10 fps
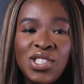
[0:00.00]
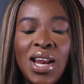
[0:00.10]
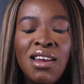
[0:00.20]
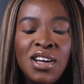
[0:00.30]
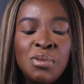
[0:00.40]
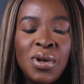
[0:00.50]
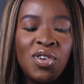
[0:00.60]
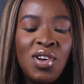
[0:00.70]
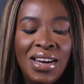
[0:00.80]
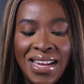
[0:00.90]
so last but
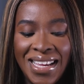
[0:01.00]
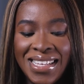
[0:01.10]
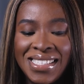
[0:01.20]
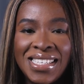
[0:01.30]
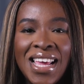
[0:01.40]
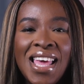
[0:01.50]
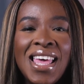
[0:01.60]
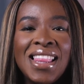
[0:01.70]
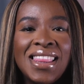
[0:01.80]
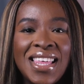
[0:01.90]
not least,
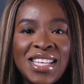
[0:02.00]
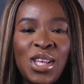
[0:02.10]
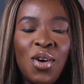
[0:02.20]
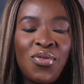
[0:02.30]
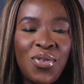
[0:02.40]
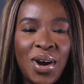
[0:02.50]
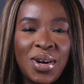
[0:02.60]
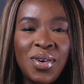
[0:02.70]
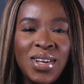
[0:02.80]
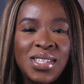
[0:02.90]
this
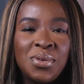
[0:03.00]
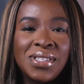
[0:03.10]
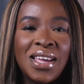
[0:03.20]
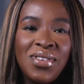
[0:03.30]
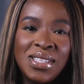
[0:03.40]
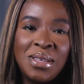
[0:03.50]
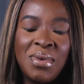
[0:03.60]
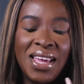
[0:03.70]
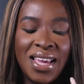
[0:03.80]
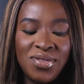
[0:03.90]
fragrance was given to
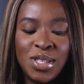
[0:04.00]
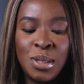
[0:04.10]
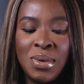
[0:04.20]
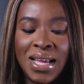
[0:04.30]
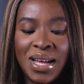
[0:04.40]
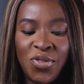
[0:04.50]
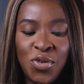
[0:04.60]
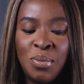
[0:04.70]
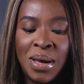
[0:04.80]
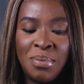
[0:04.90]
me and gifted to me
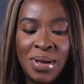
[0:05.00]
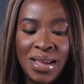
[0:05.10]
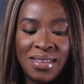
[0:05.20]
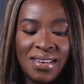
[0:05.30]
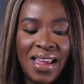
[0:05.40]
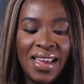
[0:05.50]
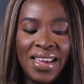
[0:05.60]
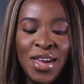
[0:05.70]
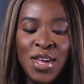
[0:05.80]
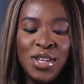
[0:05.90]
for my
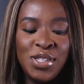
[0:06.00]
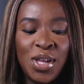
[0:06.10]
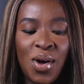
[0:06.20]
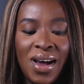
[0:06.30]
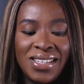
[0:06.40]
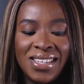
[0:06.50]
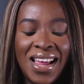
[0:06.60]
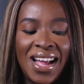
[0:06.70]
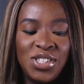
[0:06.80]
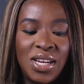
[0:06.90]
birthday, so I
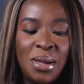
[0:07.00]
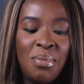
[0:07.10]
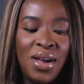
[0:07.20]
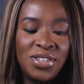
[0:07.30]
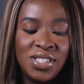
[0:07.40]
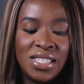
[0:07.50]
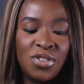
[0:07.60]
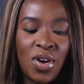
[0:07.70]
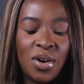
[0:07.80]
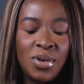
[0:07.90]
didn't actually purchase this
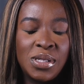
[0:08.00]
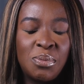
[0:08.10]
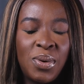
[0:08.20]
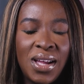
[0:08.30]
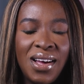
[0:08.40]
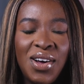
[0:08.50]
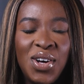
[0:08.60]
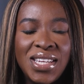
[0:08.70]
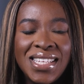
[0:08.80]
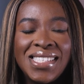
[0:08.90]
fragrance, but
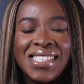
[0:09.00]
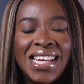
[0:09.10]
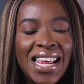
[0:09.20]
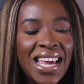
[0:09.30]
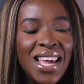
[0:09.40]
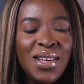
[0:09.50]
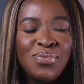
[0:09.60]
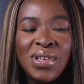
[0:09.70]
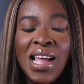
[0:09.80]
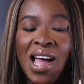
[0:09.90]
honestly
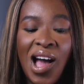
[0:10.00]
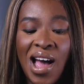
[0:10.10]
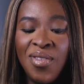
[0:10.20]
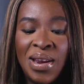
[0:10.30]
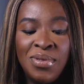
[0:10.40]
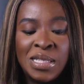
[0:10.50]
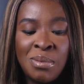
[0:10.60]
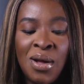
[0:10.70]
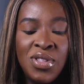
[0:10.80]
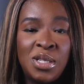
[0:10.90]
I've never
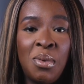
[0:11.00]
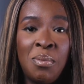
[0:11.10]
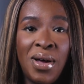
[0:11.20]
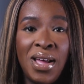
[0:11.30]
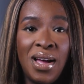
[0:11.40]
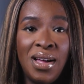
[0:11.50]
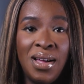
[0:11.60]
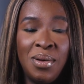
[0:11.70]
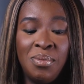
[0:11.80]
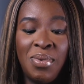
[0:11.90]
smelt this one by
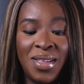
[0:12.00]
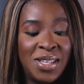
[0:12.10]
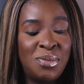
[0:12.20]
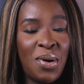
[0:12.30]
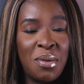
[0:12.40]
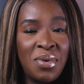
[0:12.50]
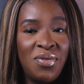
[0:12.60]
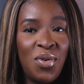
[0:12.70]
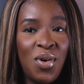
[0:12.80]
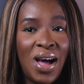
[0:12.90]
this brand
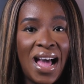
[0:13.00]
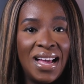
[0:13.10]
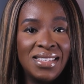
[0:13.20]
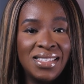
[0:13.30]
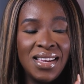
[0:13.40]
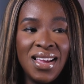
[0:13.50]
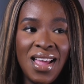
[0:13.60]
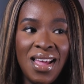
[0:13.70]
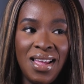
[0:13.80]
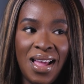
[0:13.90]
before, and
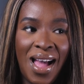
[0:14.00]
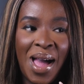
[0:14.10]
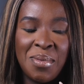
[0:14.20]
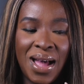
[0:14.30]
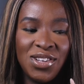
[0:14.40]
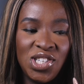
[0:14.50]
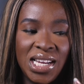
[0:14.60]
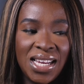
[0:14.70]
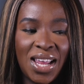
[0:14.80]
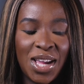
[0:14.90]
I'm
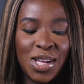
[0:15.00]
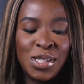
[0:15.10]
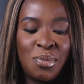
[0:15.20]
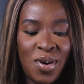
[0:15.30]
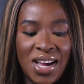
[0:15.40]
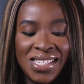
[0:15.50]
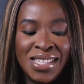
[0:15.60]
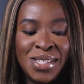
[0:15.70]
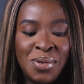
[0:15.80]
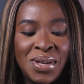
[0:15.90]
actually like surprised
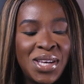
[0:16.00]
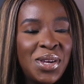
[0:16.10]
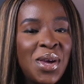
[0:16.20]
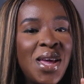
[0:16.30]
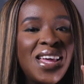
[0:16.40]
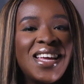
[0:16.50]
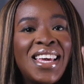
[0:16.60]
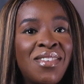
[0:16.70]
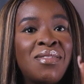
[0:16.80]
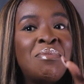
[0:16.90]
that somebody could
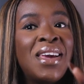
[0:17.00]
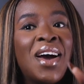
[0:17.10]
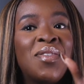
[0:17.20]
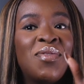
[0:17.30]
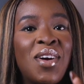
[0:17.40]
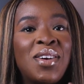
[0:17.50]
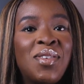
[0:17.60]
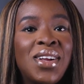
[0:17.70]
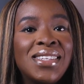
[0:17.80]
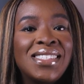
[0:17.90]
gift me a
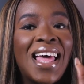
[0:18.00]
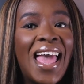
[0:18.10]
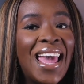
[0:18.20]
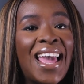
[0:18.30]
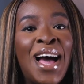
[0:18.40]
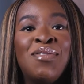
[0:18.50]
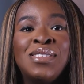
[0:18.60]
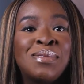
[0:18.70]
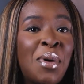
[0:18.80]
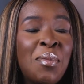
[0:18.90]
fragrance that I
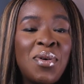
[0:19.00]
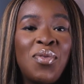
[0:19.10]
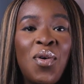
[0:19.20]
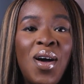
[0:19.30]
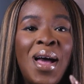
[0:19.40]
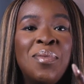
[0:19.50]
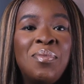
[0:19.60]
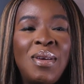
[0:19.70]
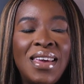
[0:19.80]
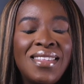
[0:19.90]
haven't smelt before,
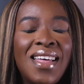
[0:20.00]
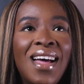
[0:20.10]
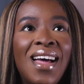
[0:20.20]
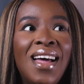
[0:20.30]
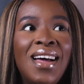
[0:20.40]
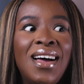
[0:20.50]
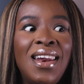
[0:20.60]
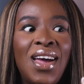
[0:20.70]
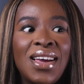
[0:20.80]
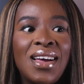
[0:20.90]
and B, that
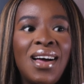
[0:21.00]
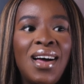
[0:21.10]
like